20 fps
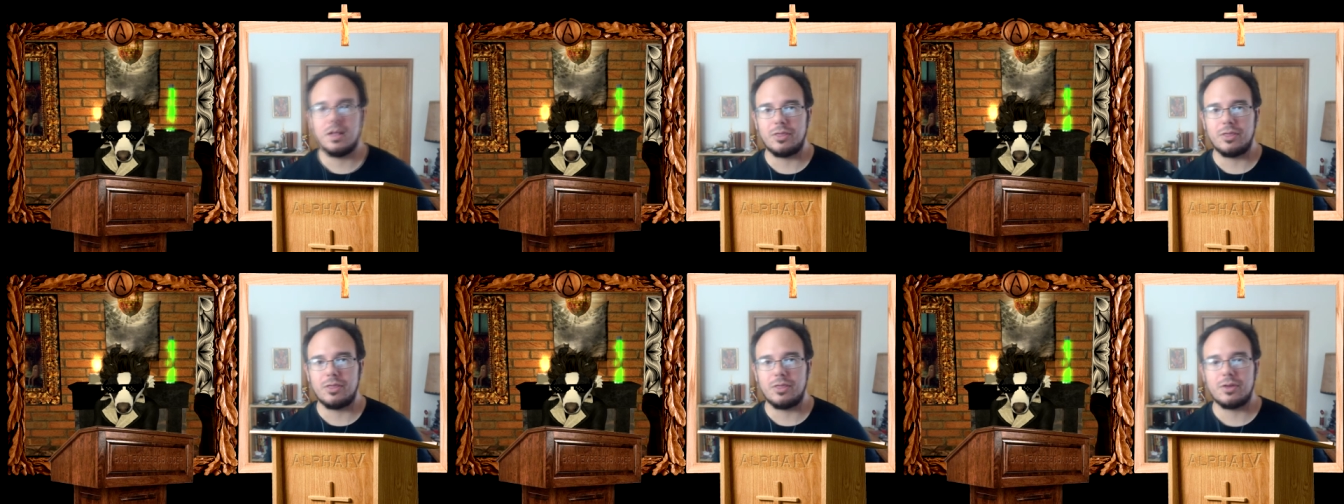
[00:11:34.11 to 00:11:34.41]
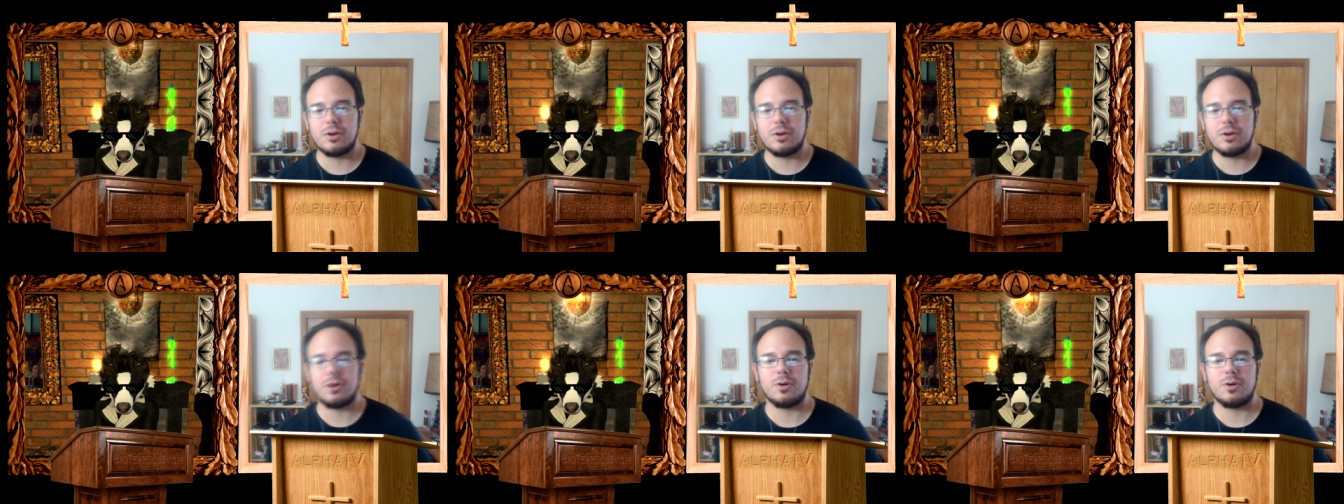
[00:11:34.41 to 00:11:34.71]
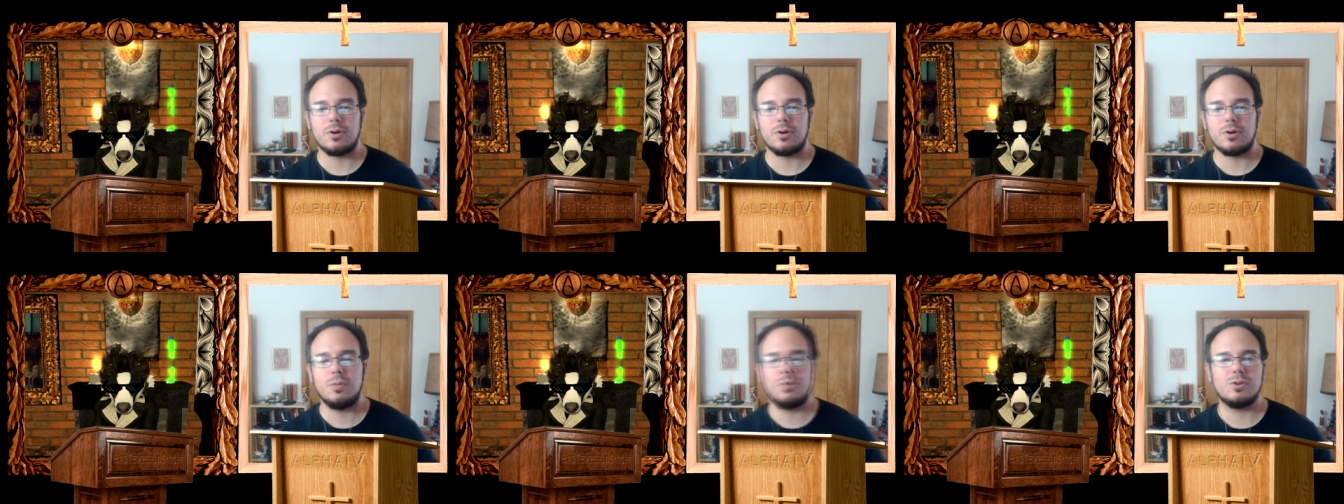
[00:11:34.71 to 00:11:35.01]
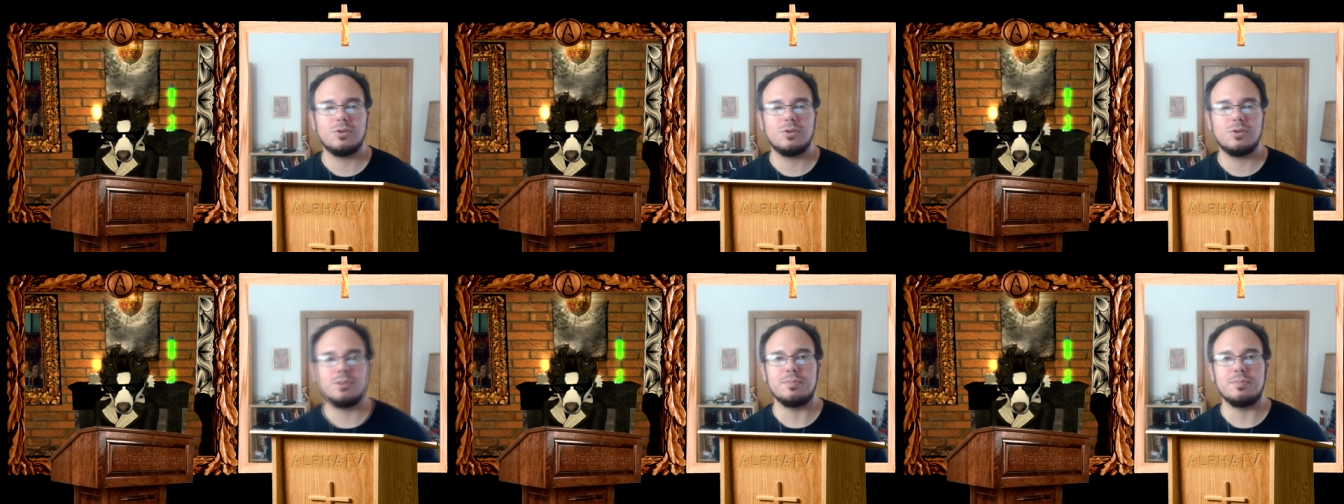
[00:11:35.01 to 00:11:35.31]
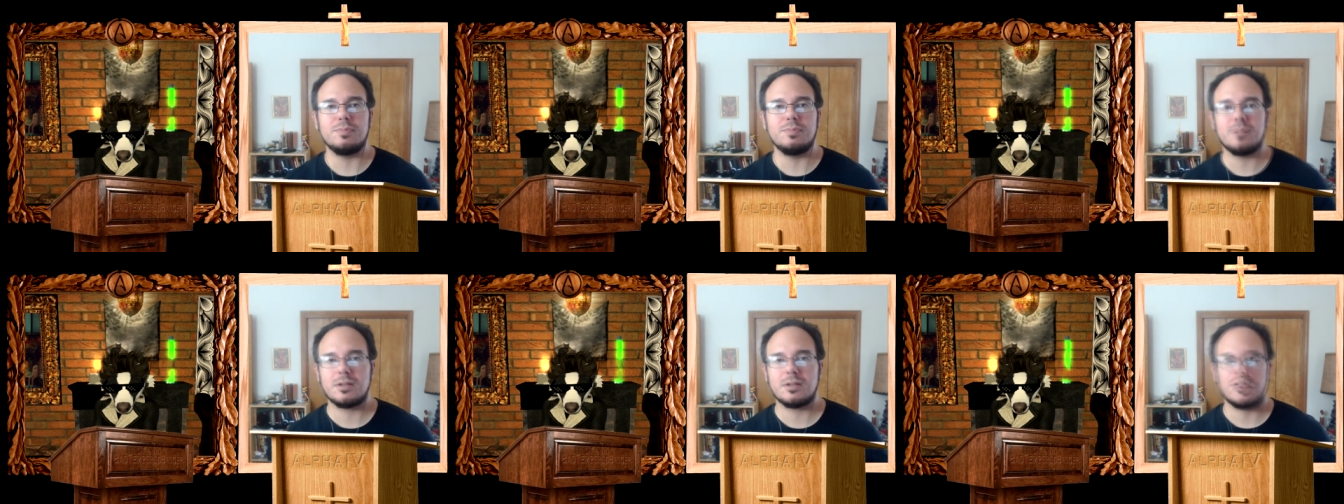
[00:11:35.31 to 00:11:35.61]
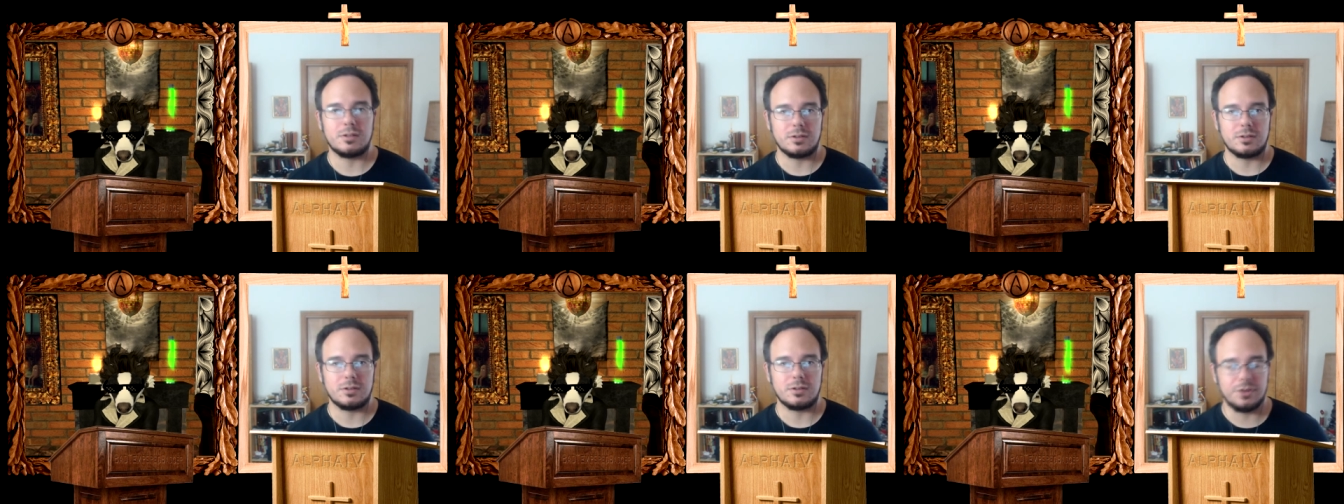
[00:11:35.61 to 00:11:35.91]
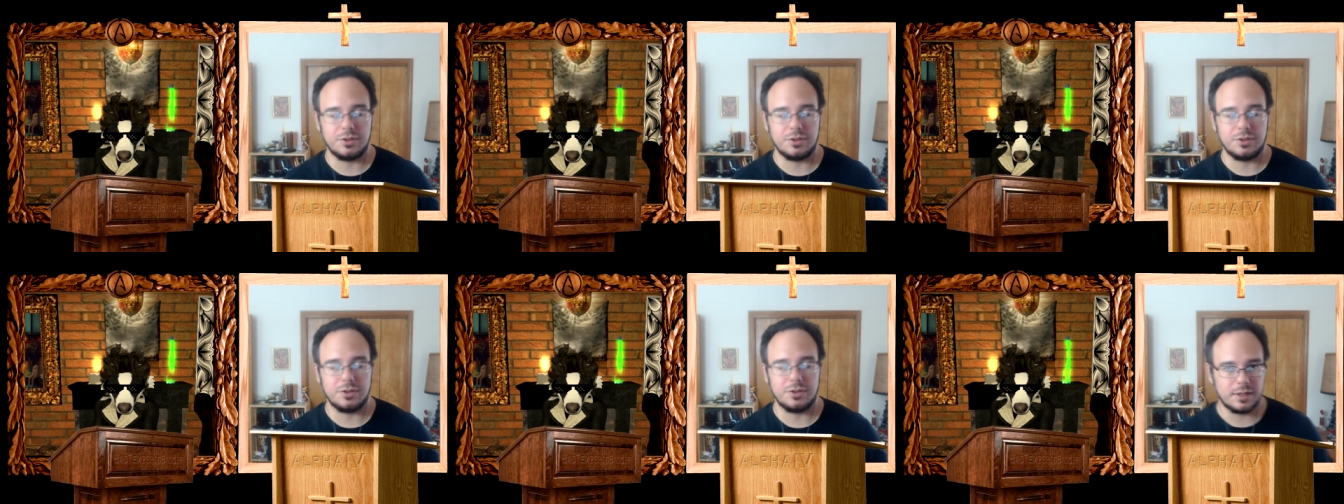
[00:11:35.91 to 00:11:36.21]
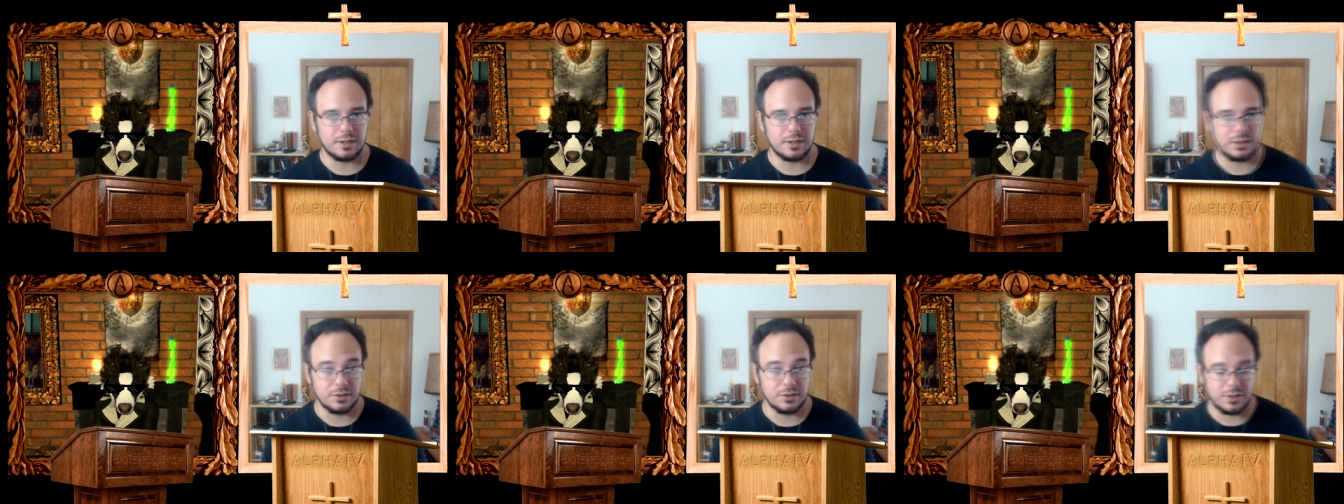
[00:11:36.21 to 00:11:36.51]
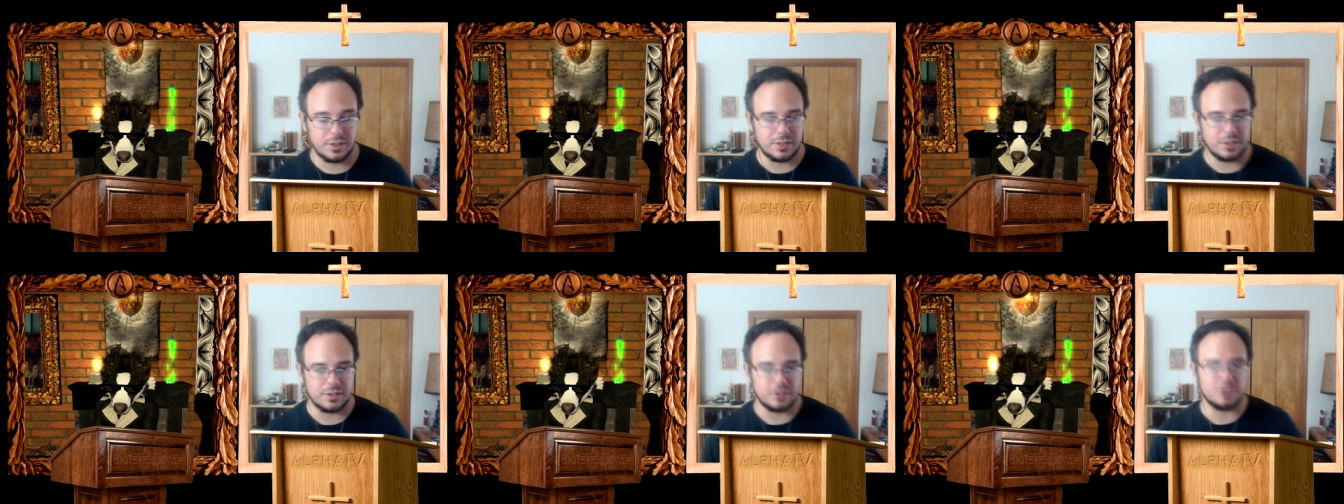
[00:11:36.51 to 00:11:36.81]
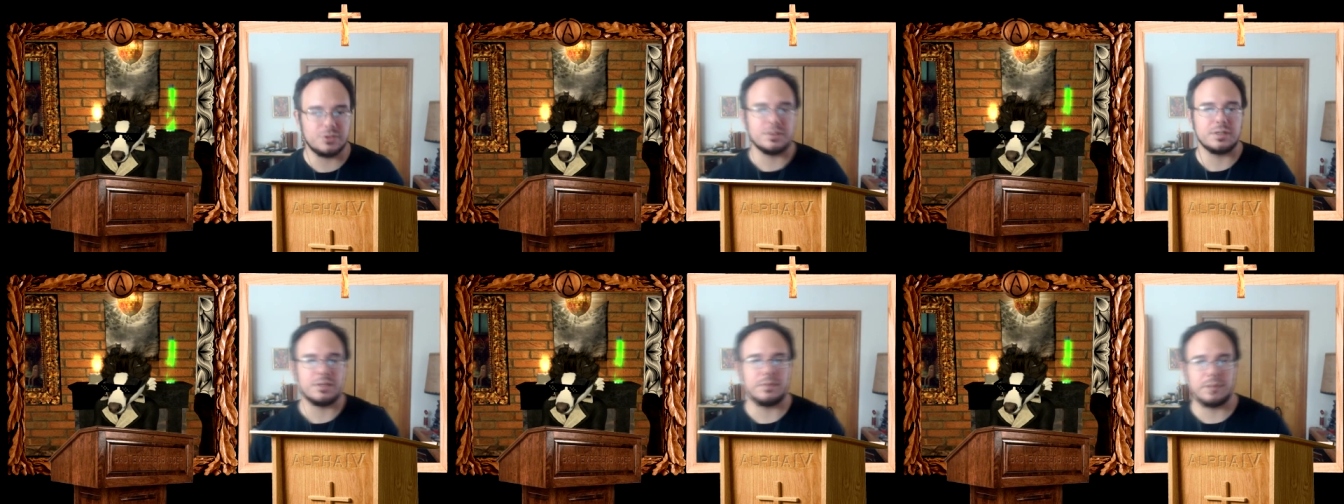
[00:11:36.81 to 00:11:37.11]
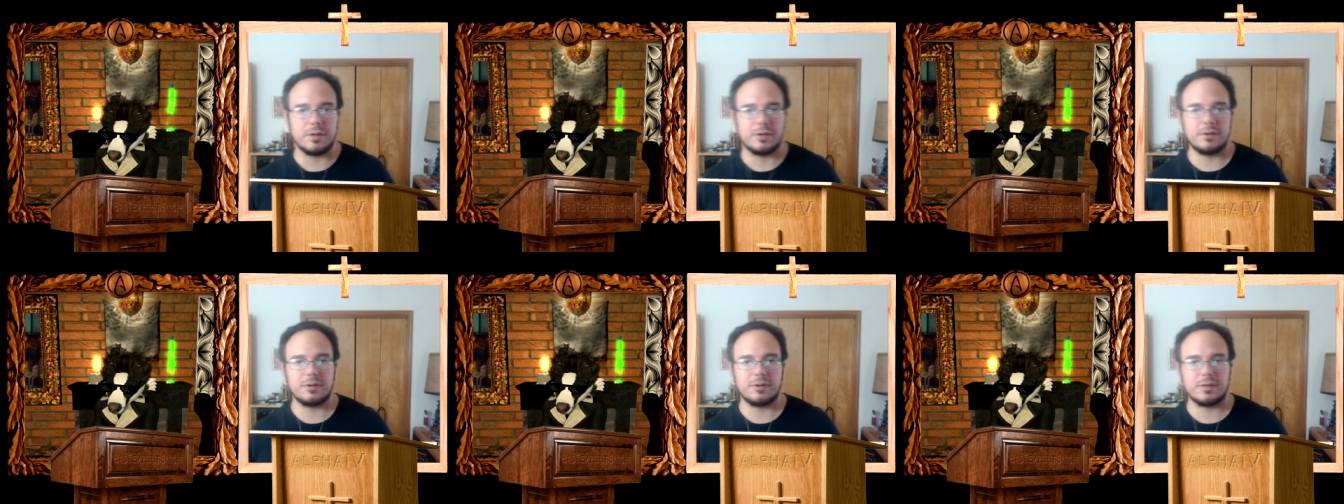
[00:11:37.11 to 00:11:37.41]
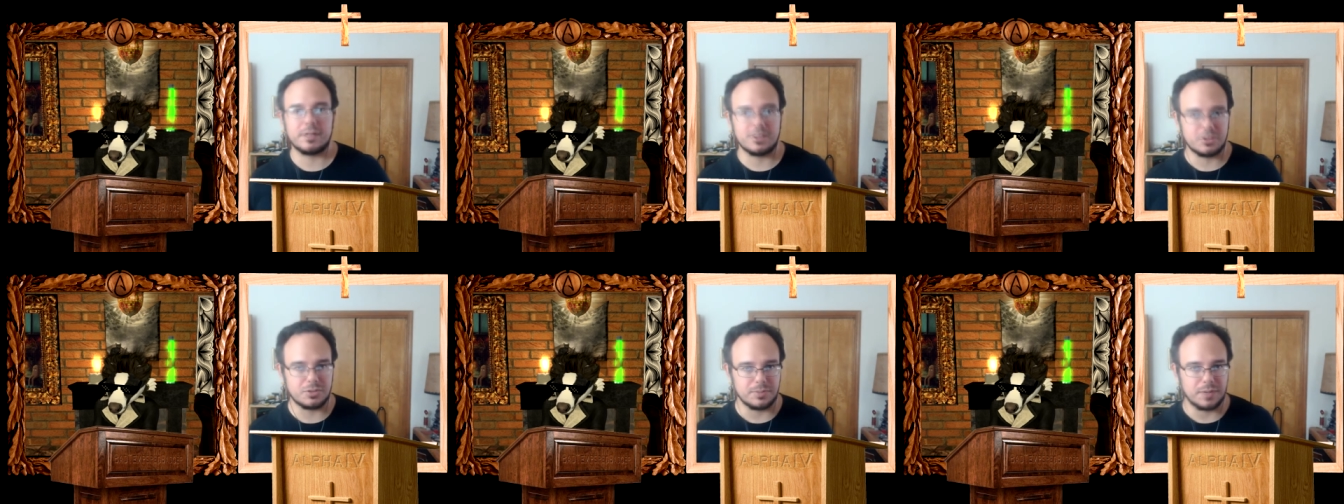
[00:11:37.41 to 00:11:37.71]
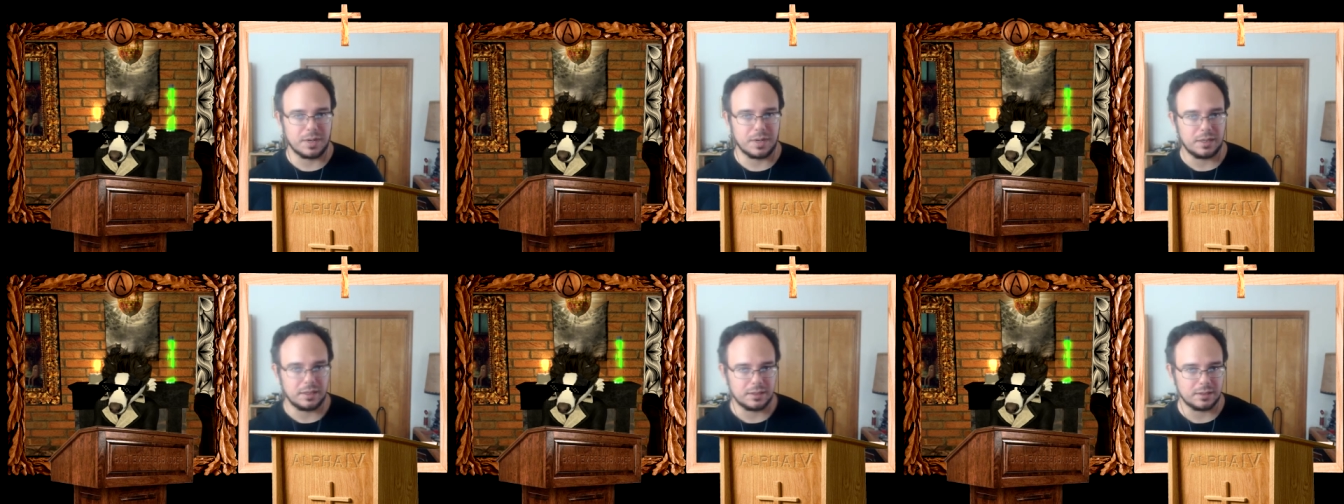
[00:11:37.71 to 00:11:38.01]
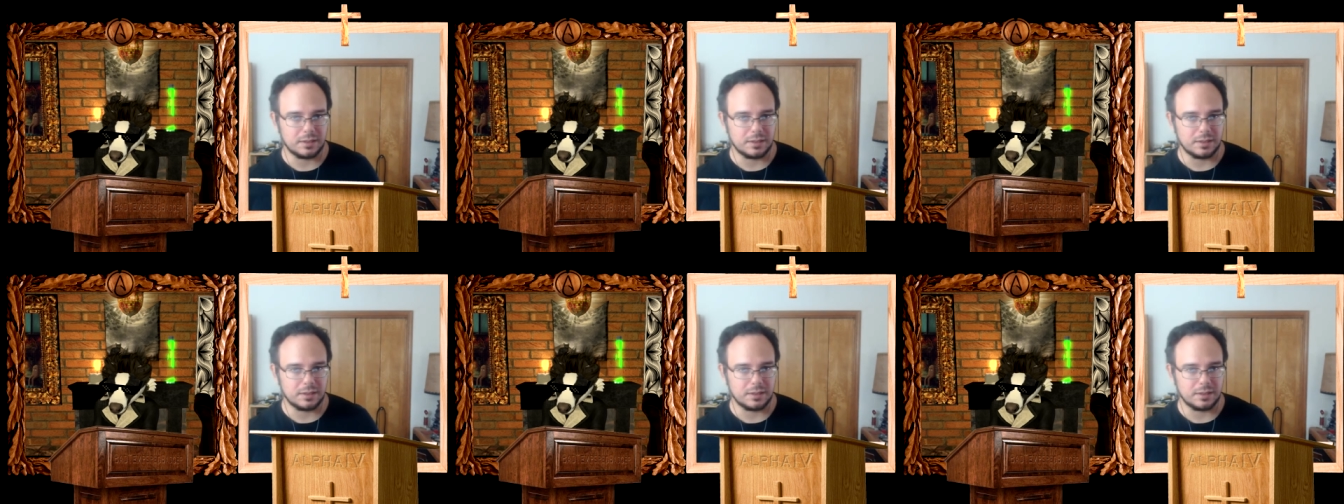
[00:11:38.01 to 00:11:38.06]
they're almost mythical to an American's mind.